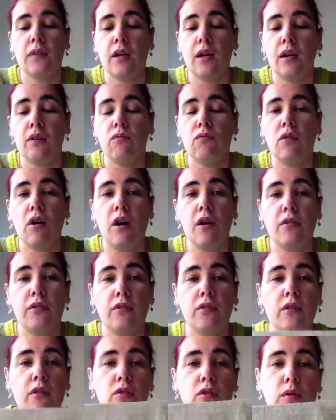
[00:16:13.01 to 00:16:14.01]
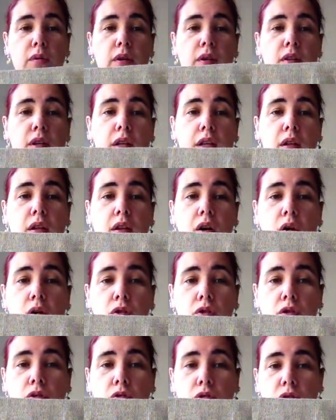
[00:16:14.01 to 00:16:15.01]
And rather than doing the little
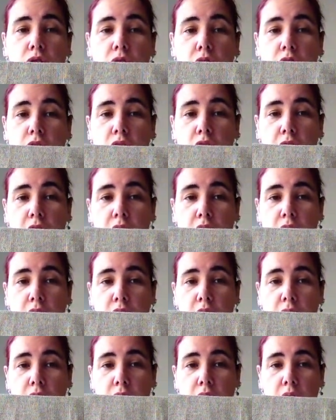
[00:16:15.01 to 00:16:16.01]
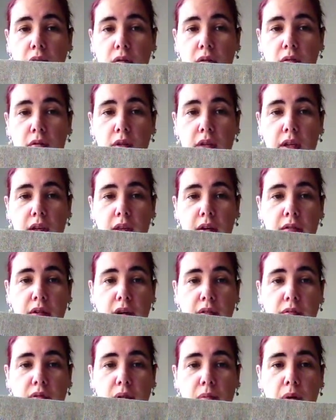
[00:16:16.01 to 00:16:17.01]
odd cross stitches here, there and
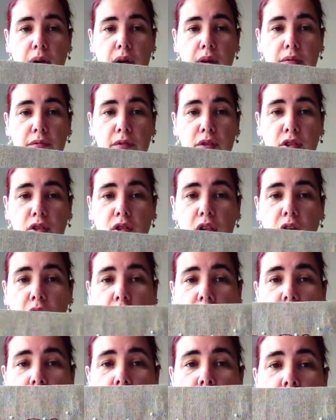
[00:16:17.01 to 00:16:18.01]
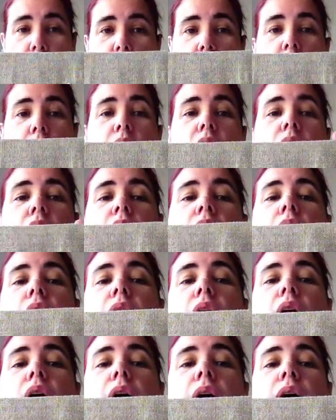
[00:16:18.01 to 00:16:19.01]
everywhere for snow, I
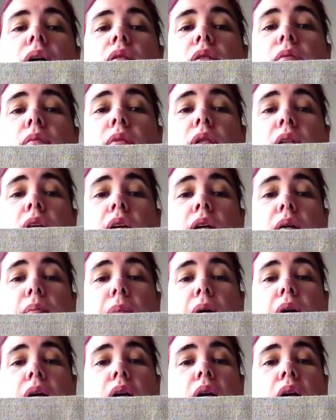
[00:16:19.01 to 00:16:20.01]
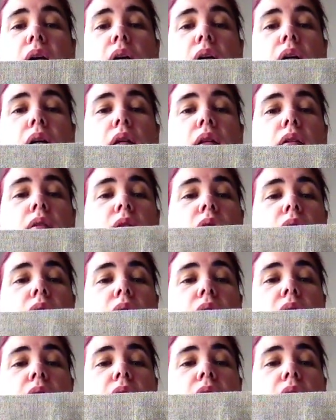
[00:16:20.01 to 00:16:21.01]
got out some seed beads,
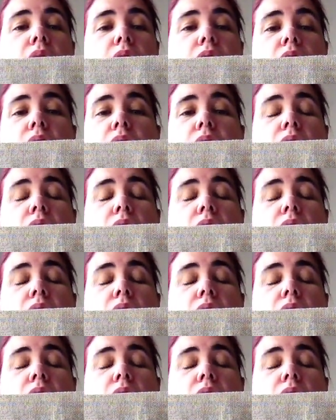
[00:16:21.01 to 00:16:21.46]
and those